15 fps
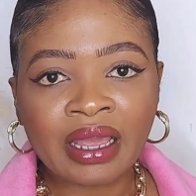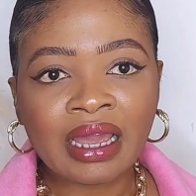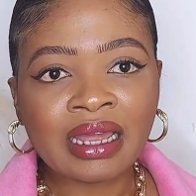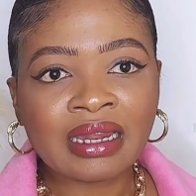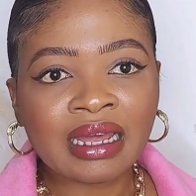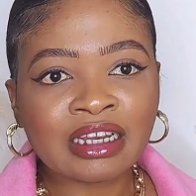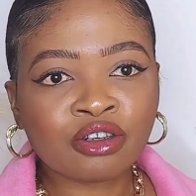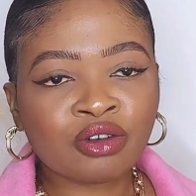
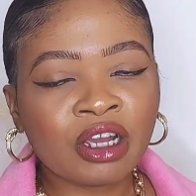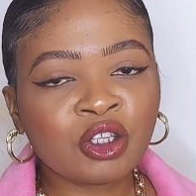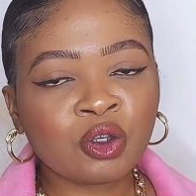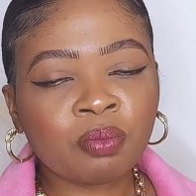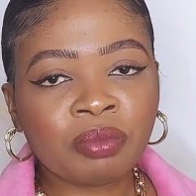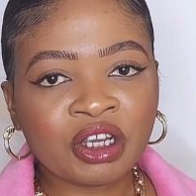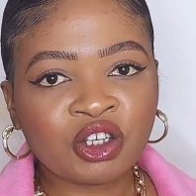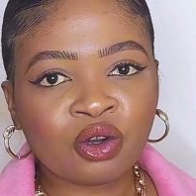And I try to
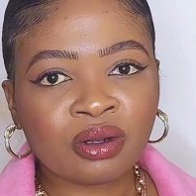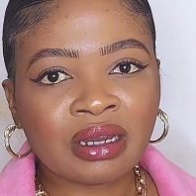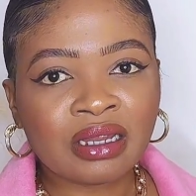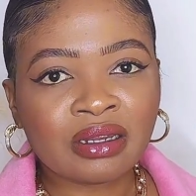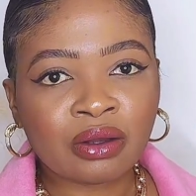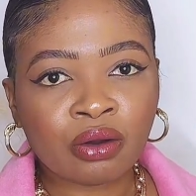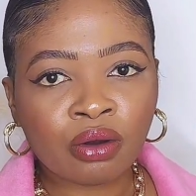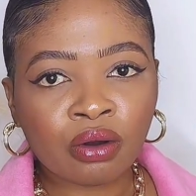make sure that
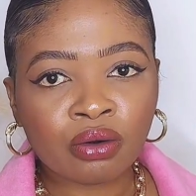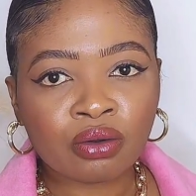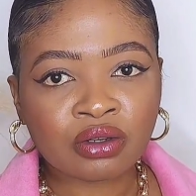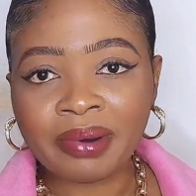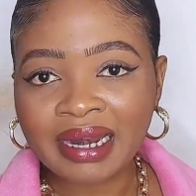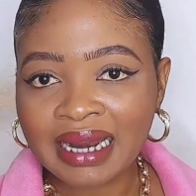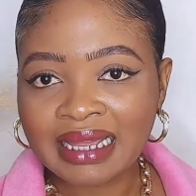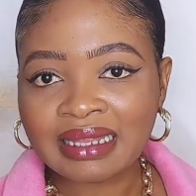the colors
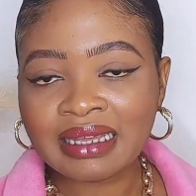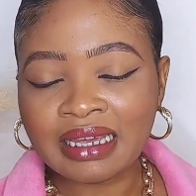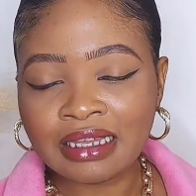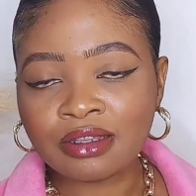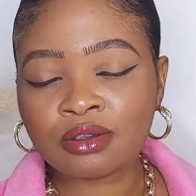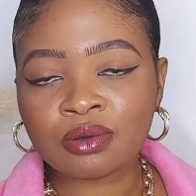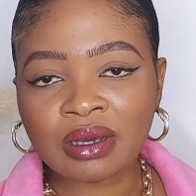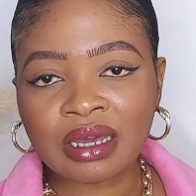blend
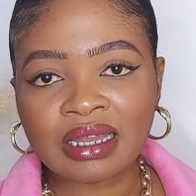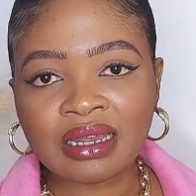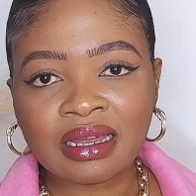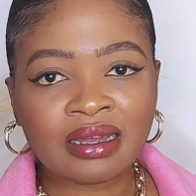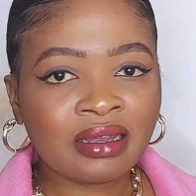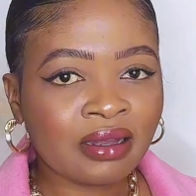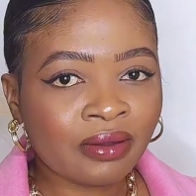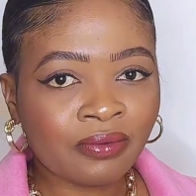in together
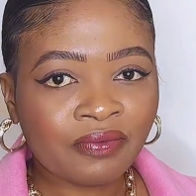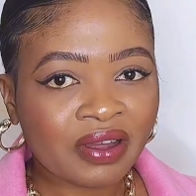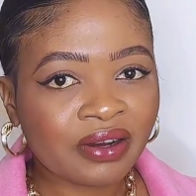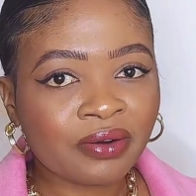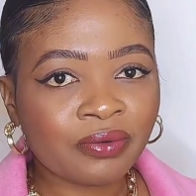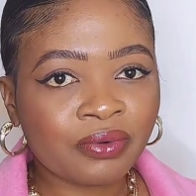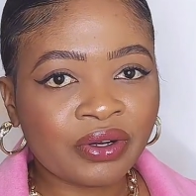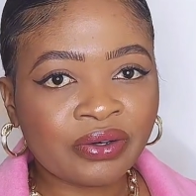
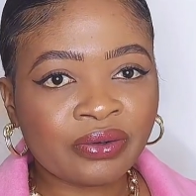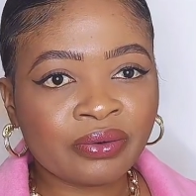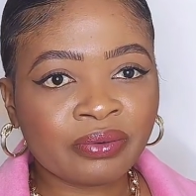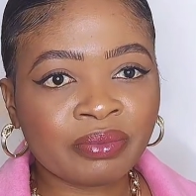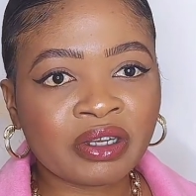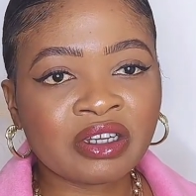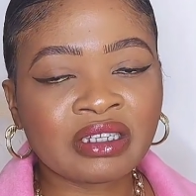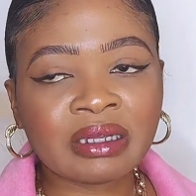very well.
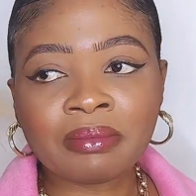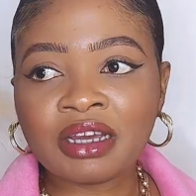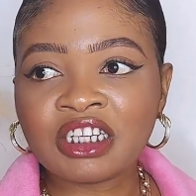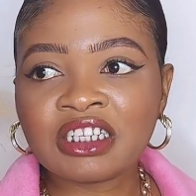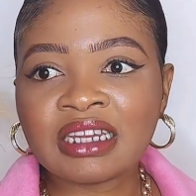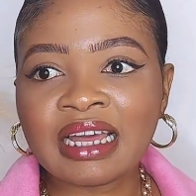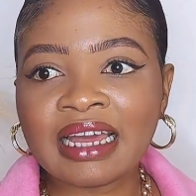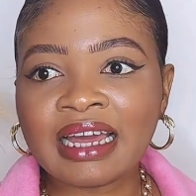Because
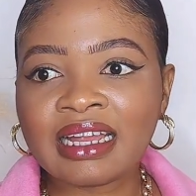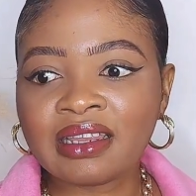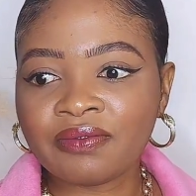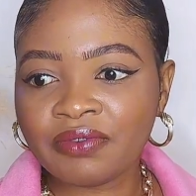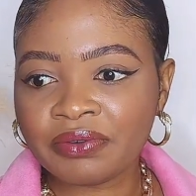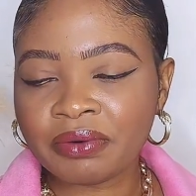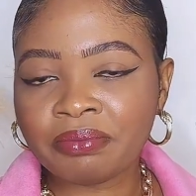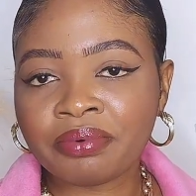imagine that I had a
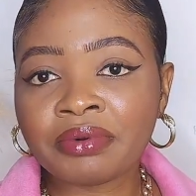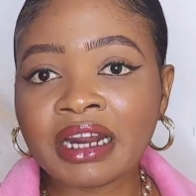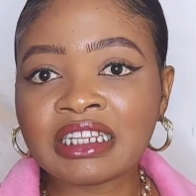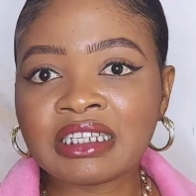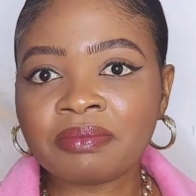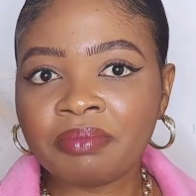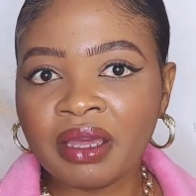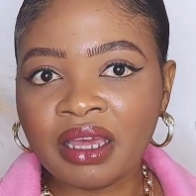very
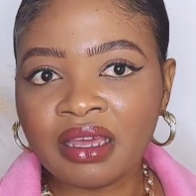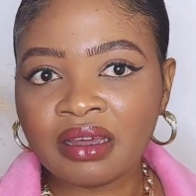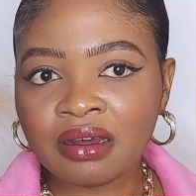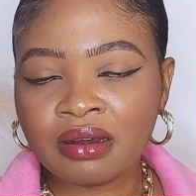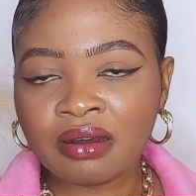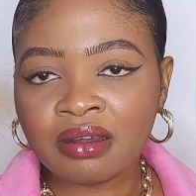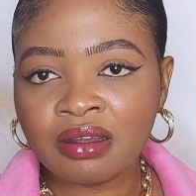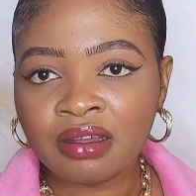bright pink
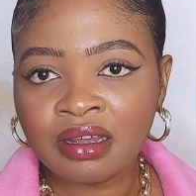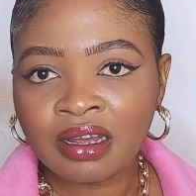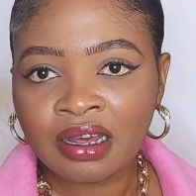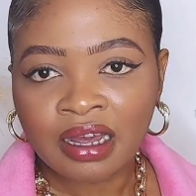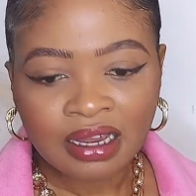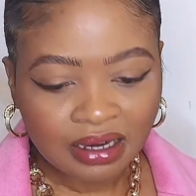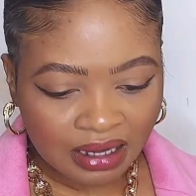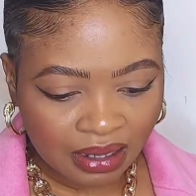
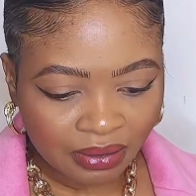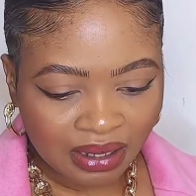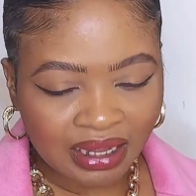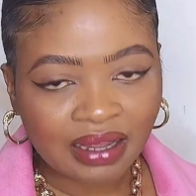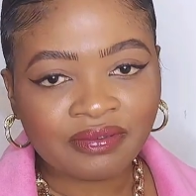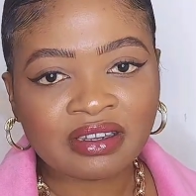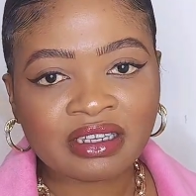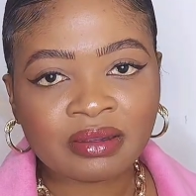and now I
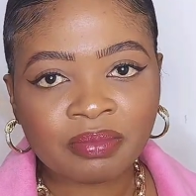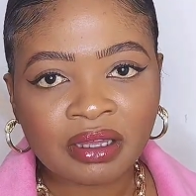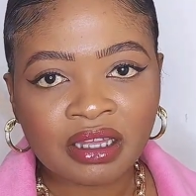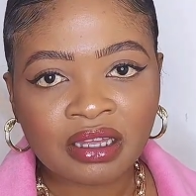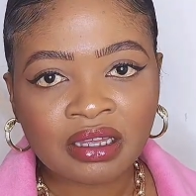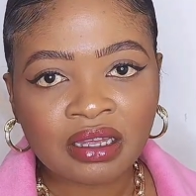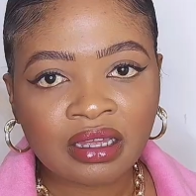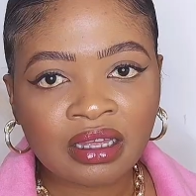have this
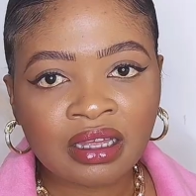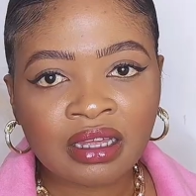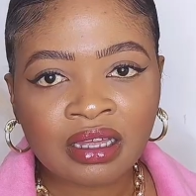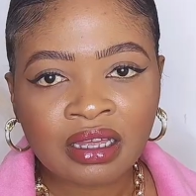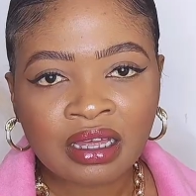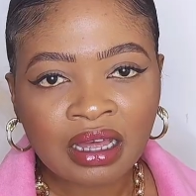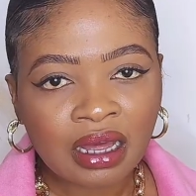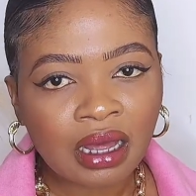pink.
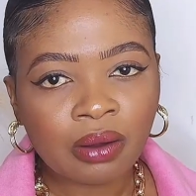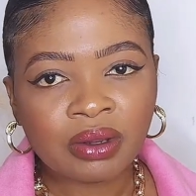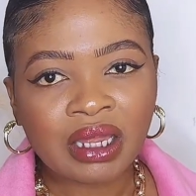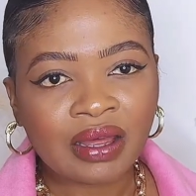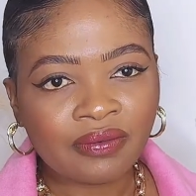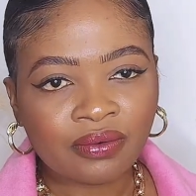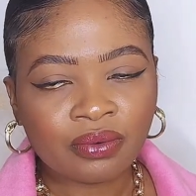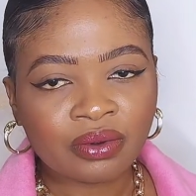How would
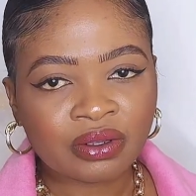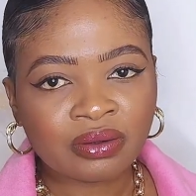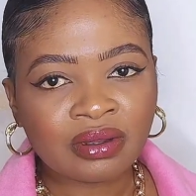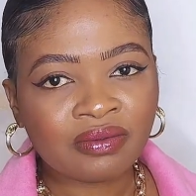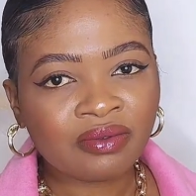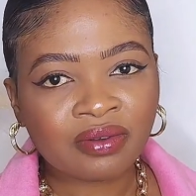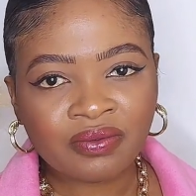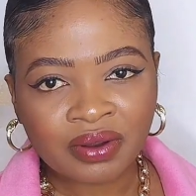have looked? It would
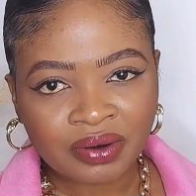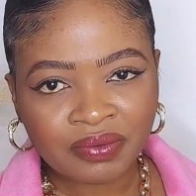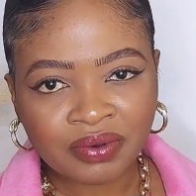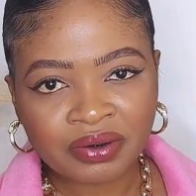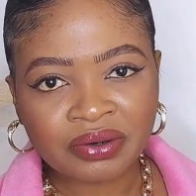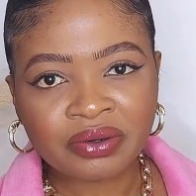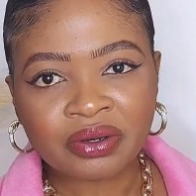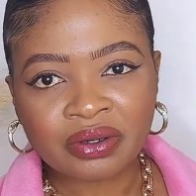have looked
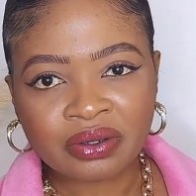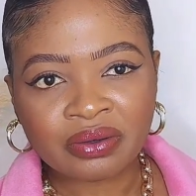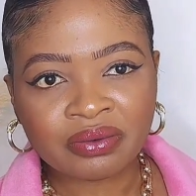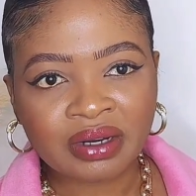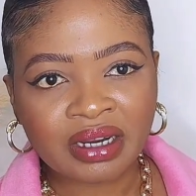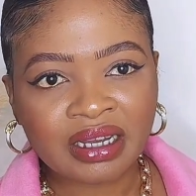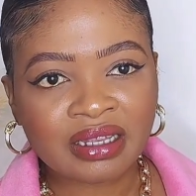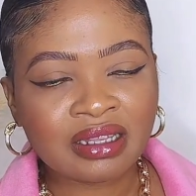very odd,
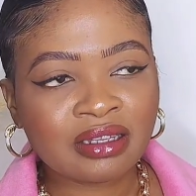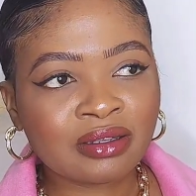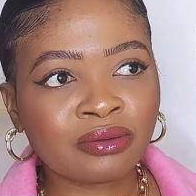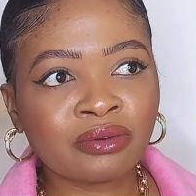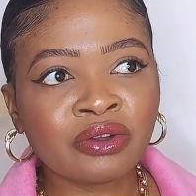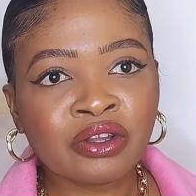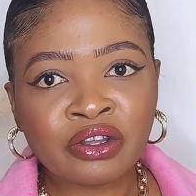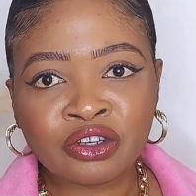right?
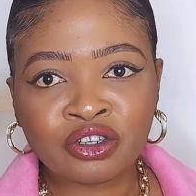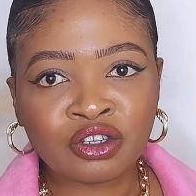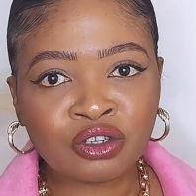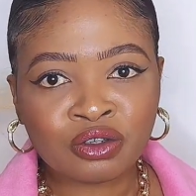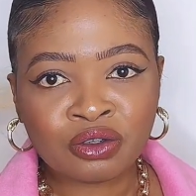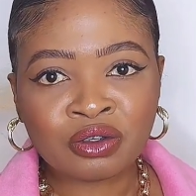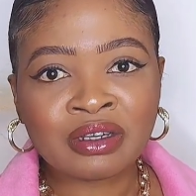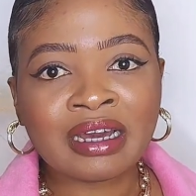So
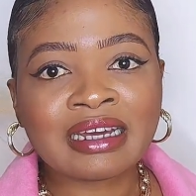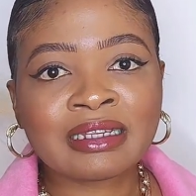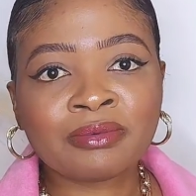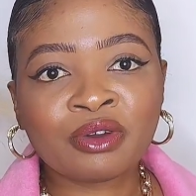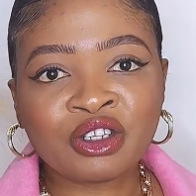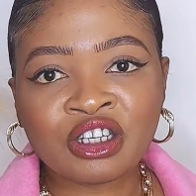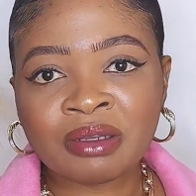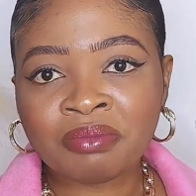just you guys
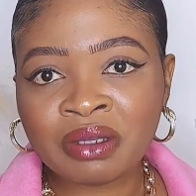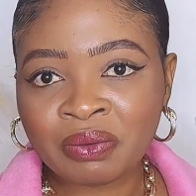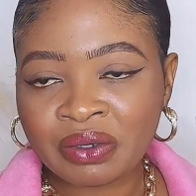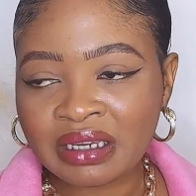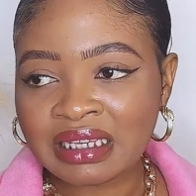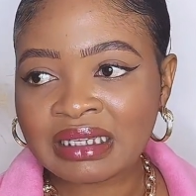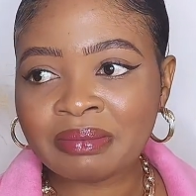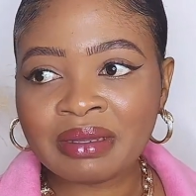watching me with
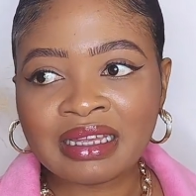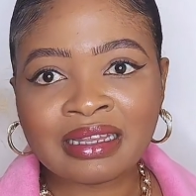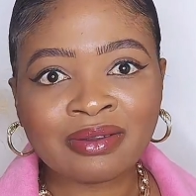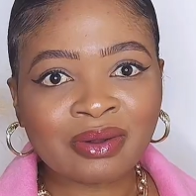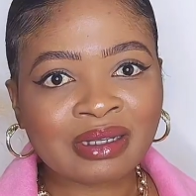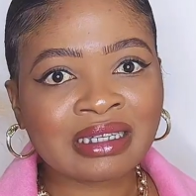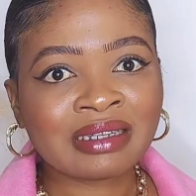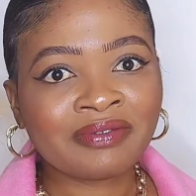this pink
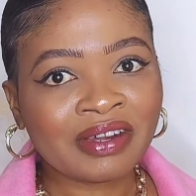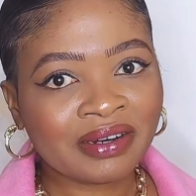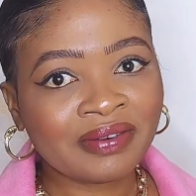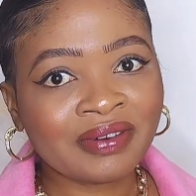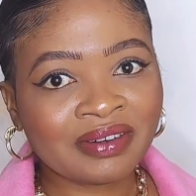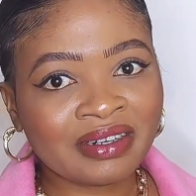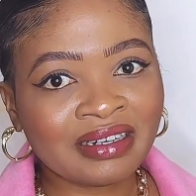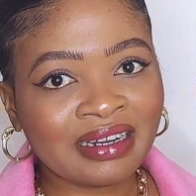looks
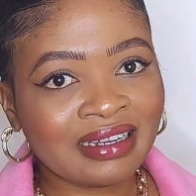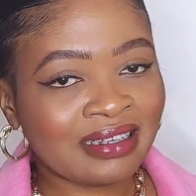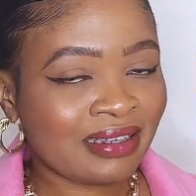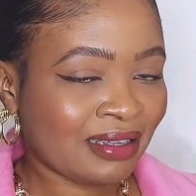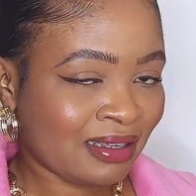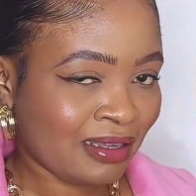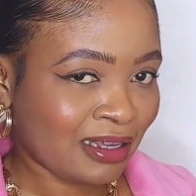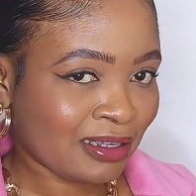very
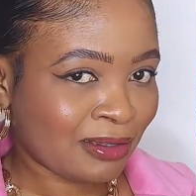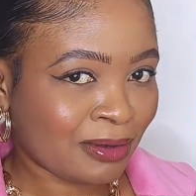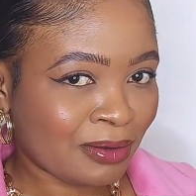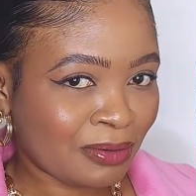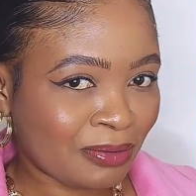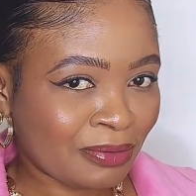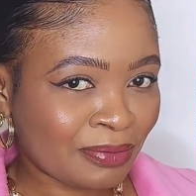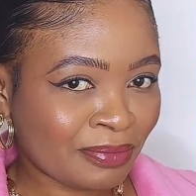nice. Yes or
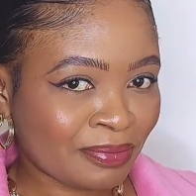no?